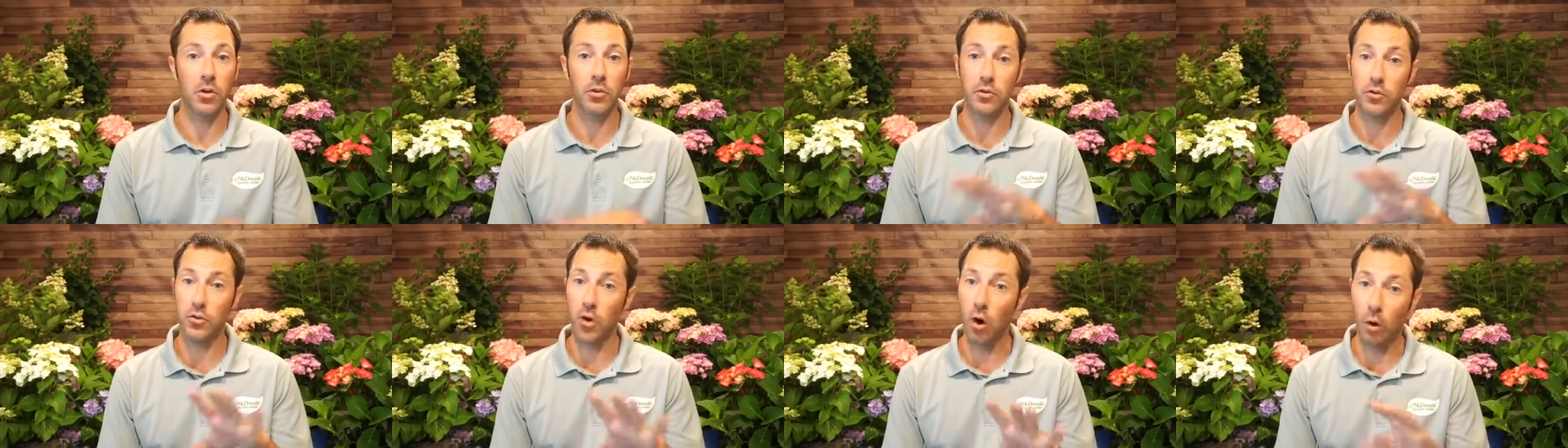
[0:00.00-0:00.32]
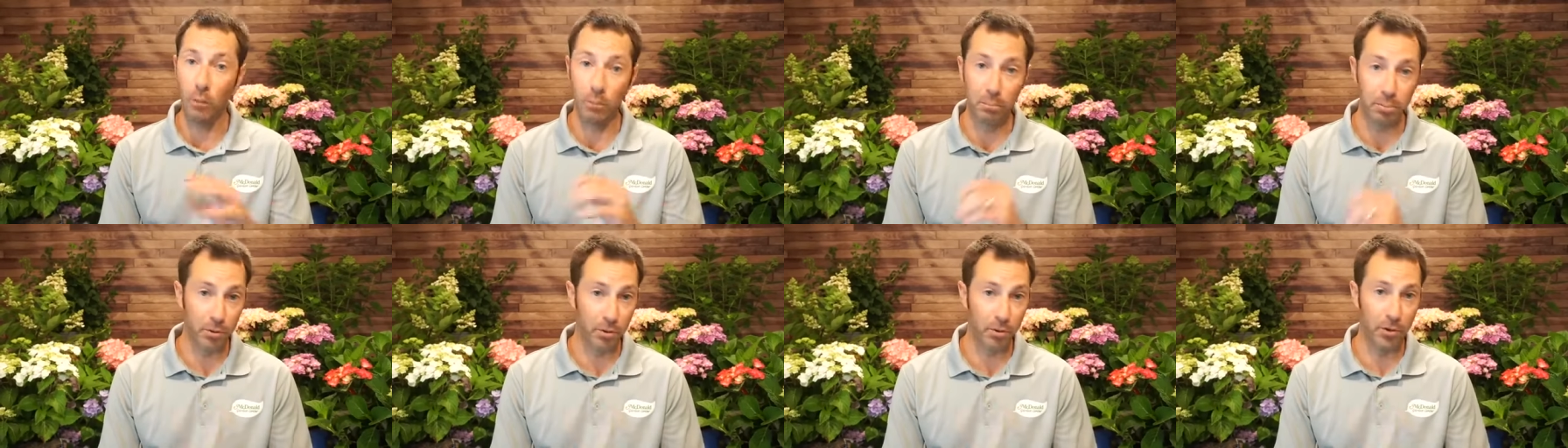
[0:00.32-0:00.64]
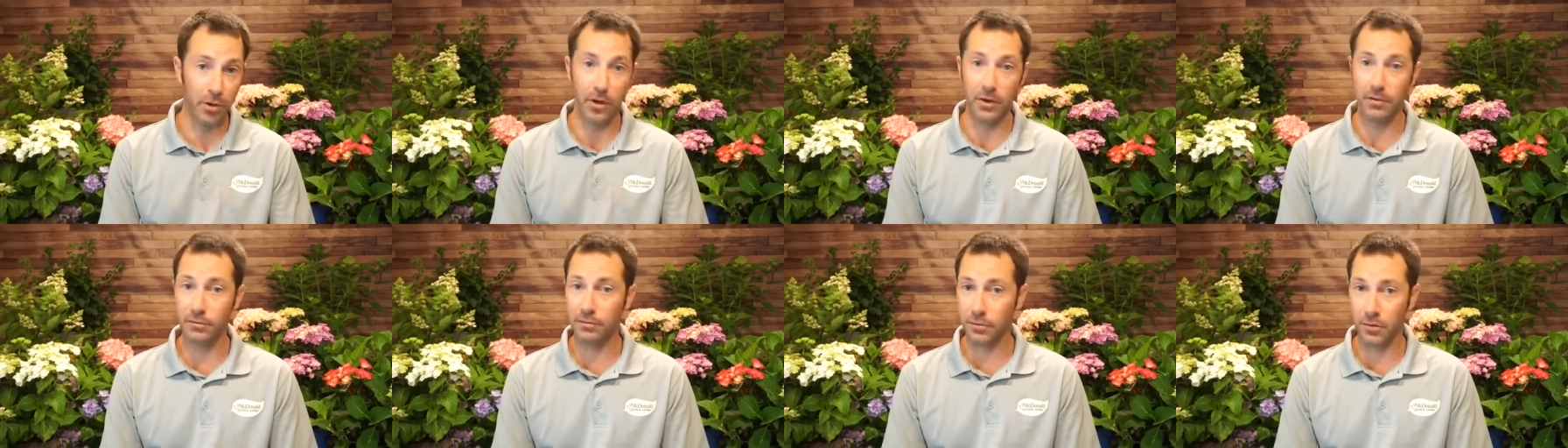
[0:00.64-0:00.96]
Don't prune
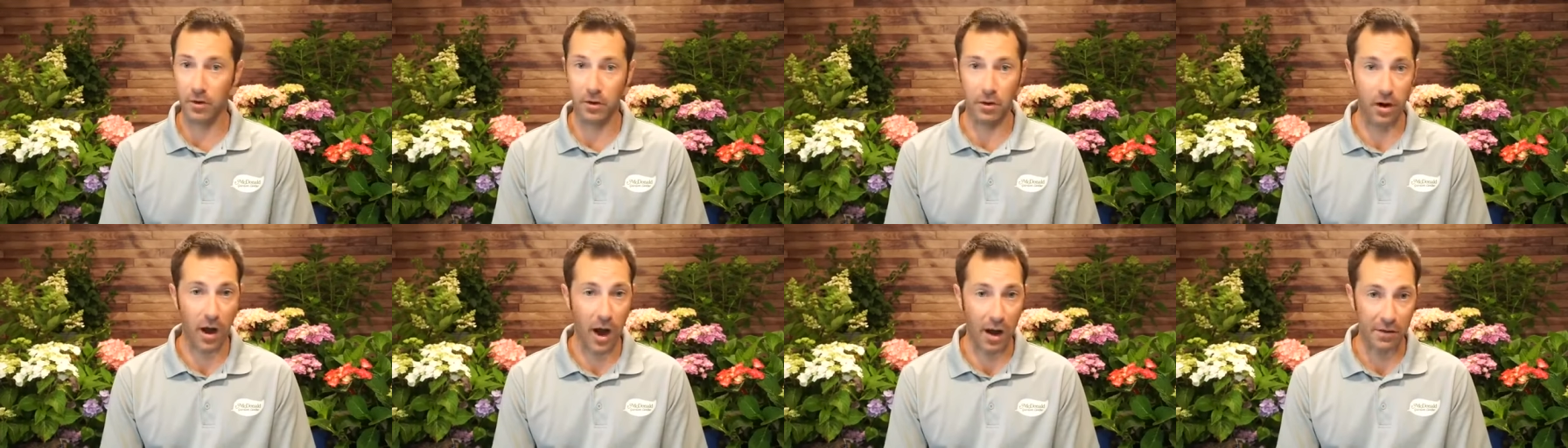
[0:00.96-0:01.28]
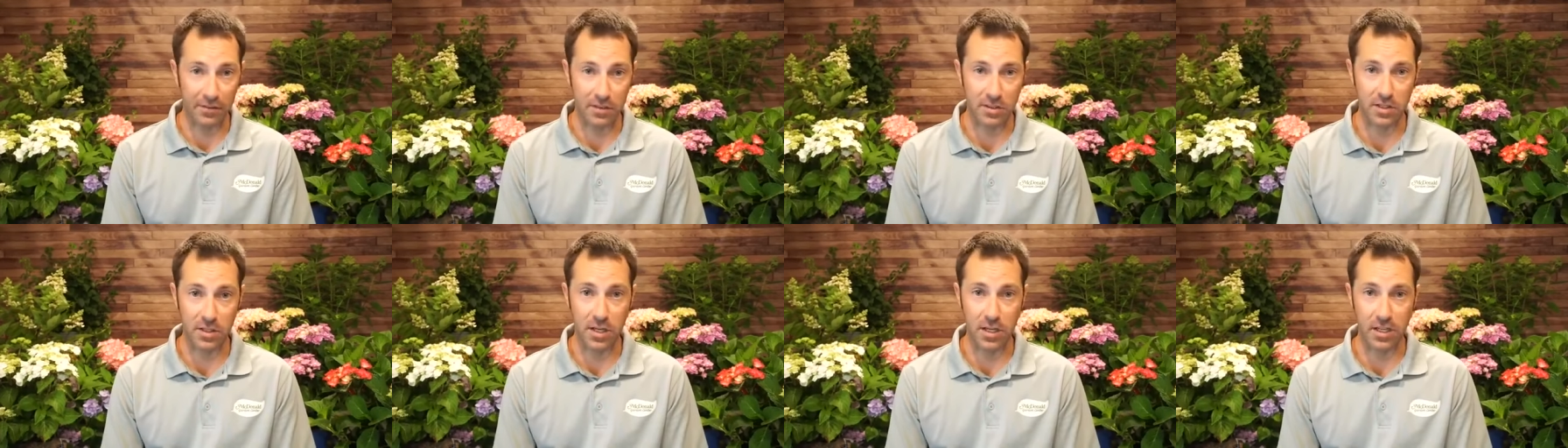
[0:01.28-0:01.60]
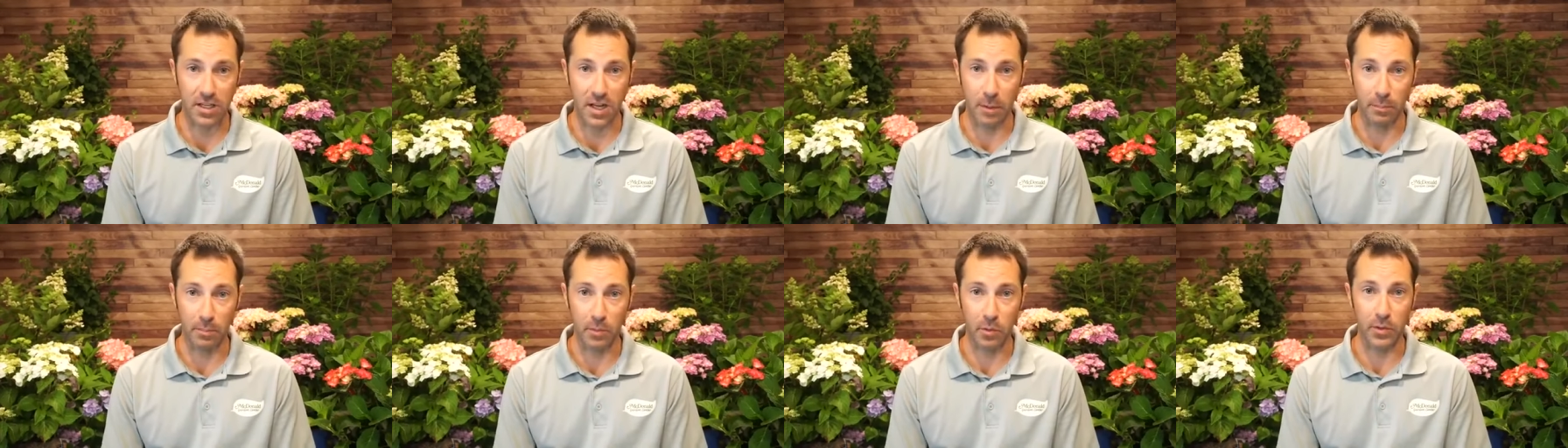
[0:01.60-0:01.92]
it for obviously a
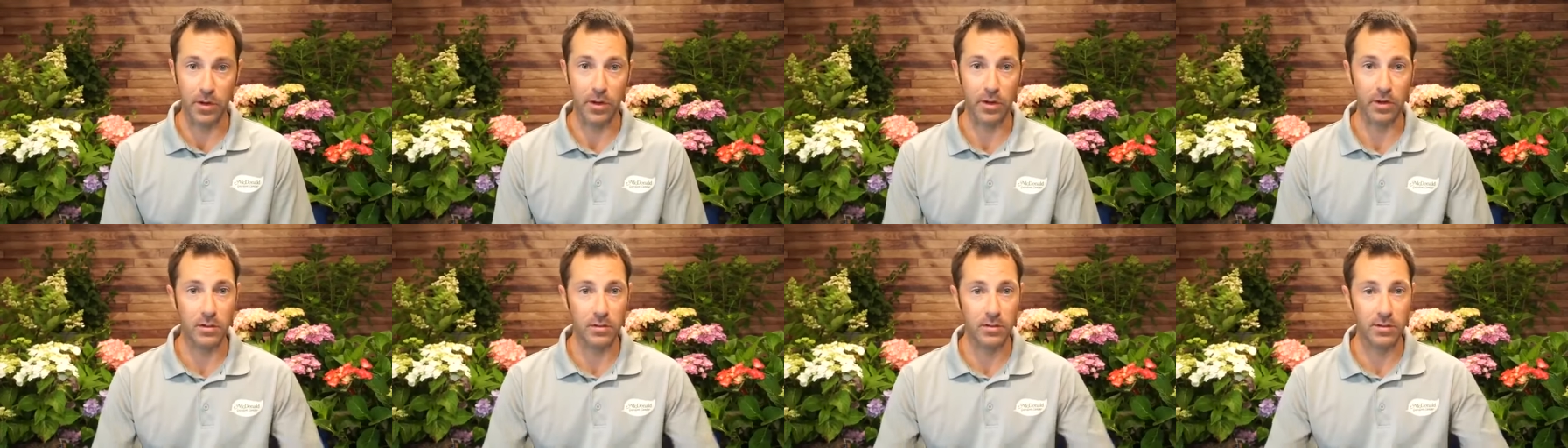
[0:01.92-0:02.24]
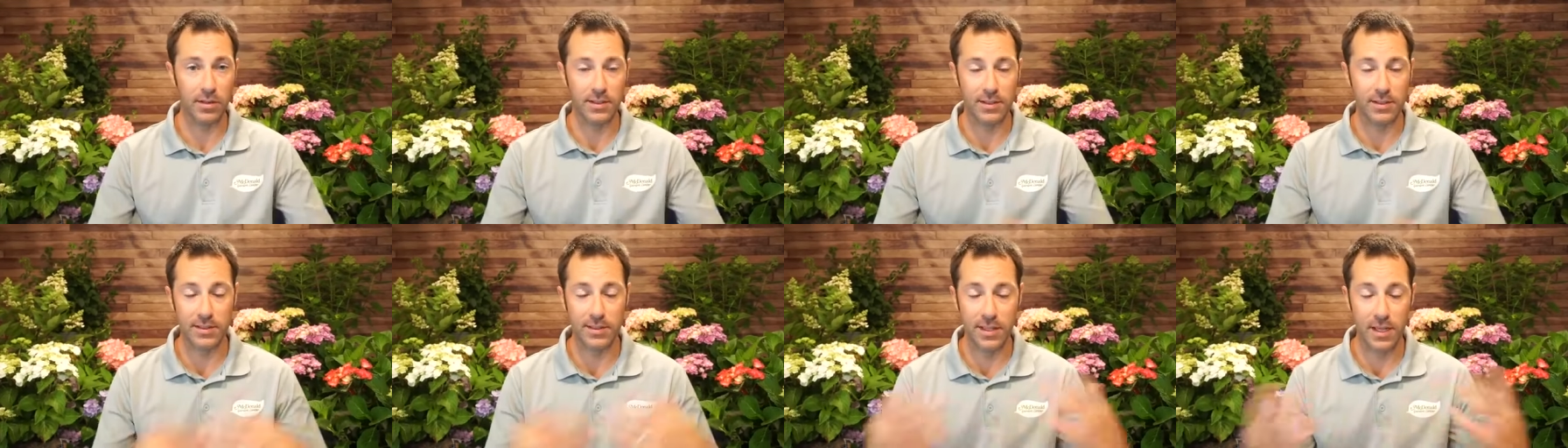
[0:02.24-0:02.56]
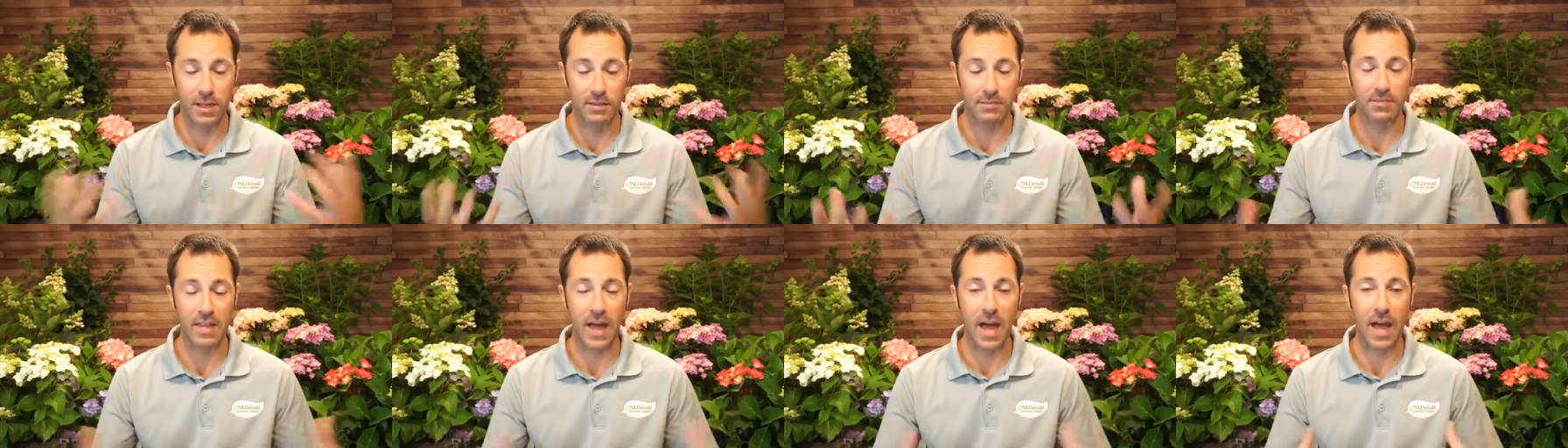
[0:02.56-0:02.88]
couple years. Let's
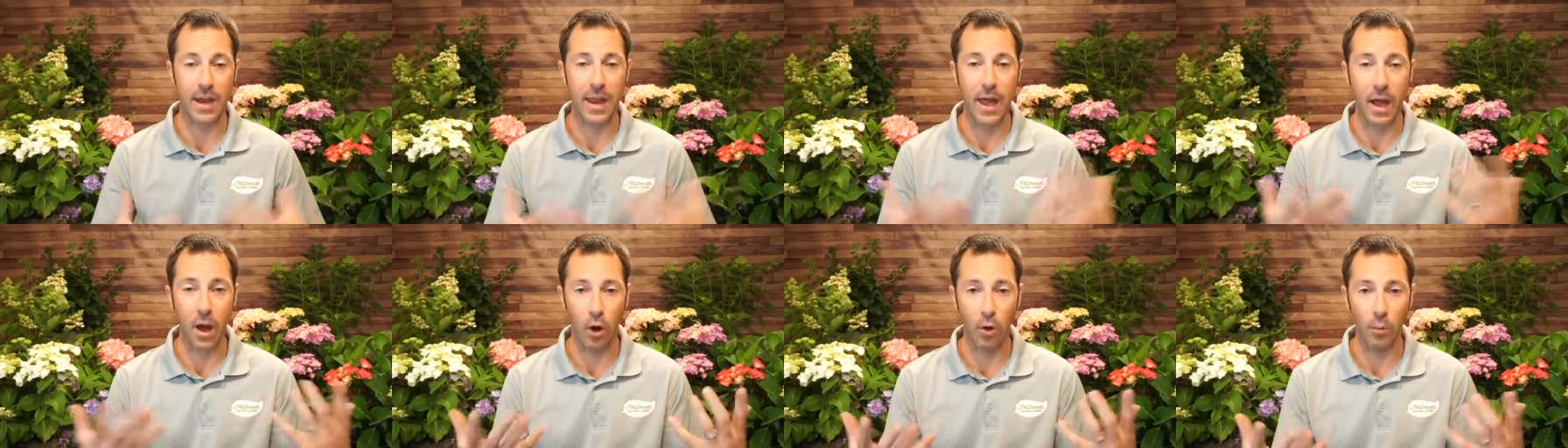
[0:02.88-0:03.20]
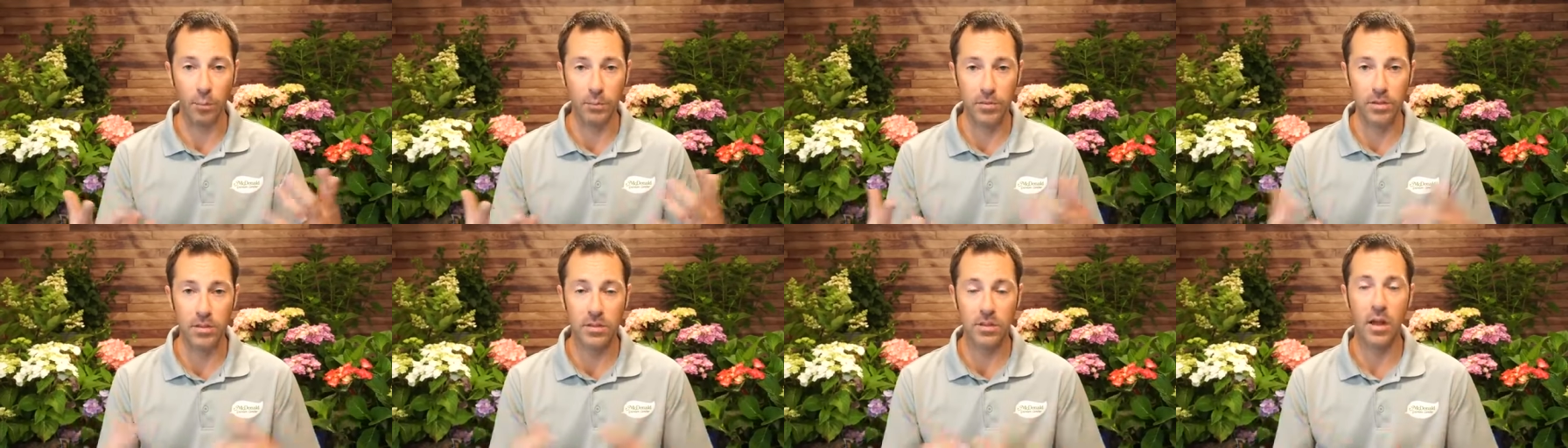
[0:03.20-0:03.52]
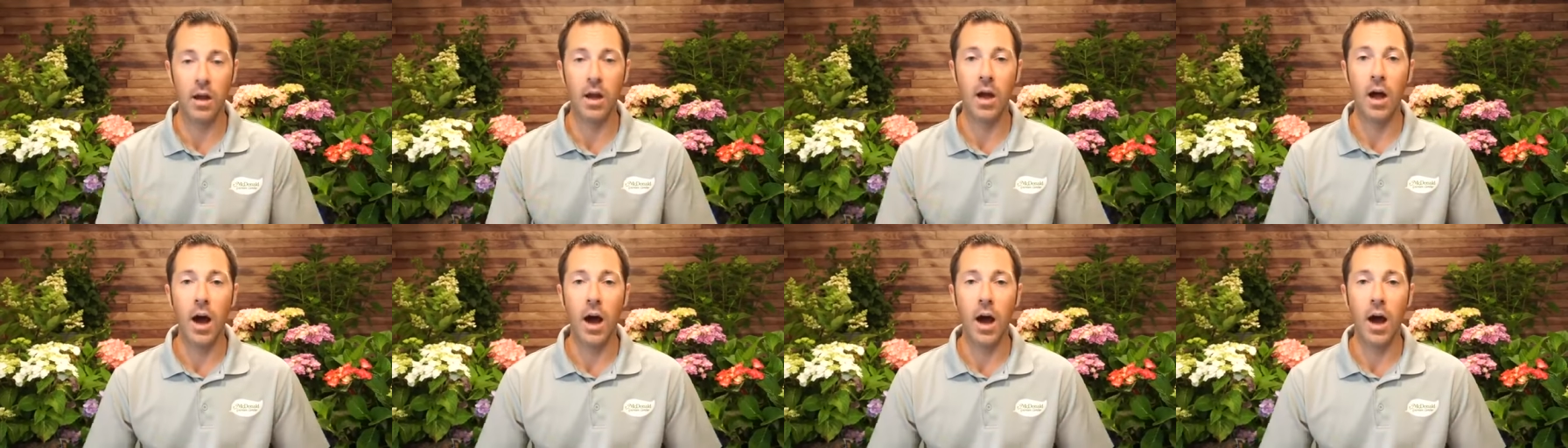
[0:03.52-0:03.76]
see if that helps.